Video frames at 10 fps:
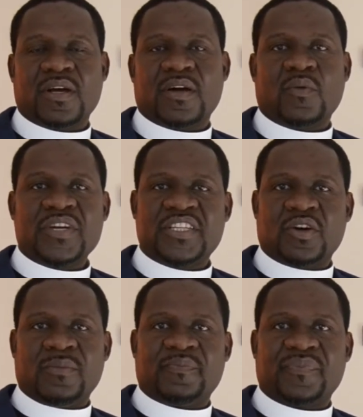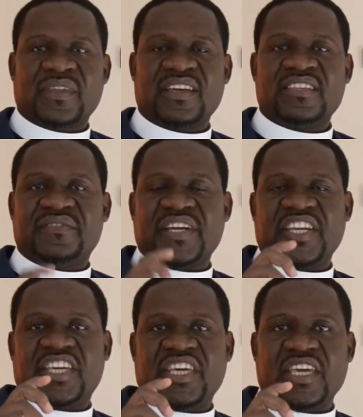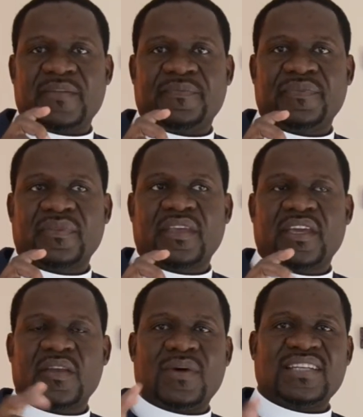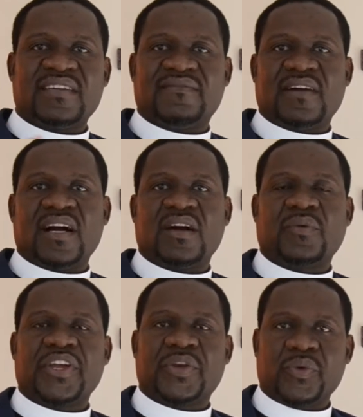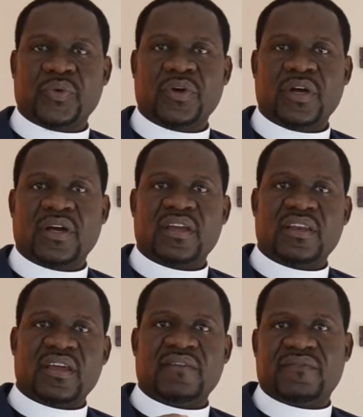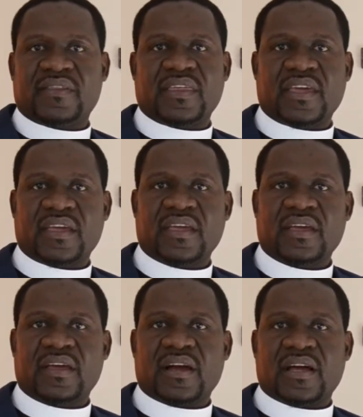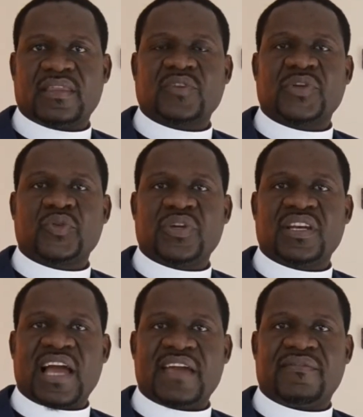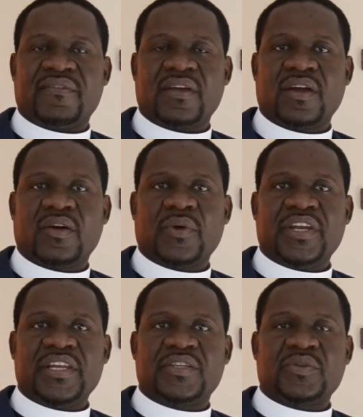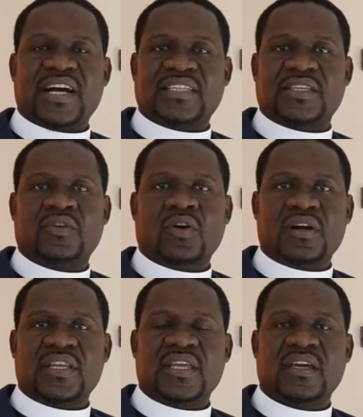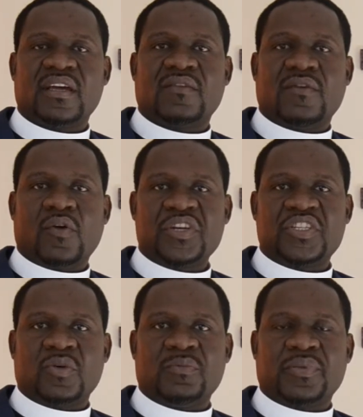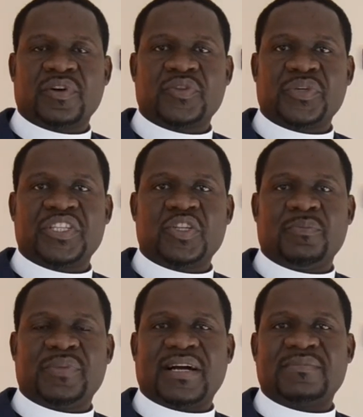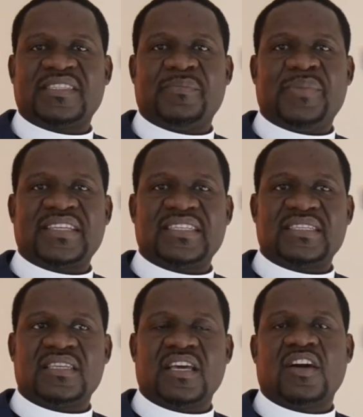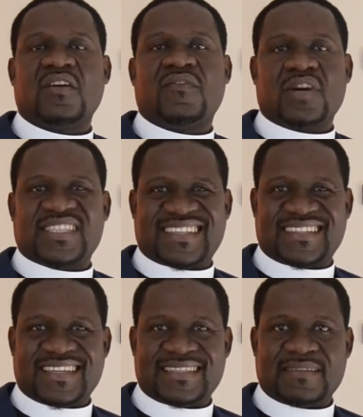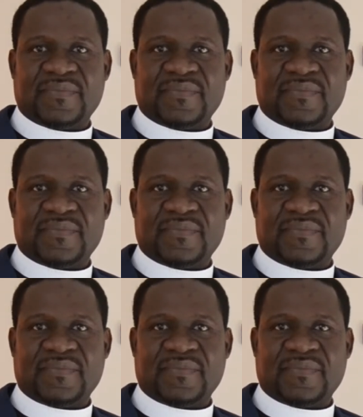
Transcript: Wisdom is very key in whatever we do, in everything uh, that we do in life. We need to ask God for wisdom because wisdom becomes the basis of our success.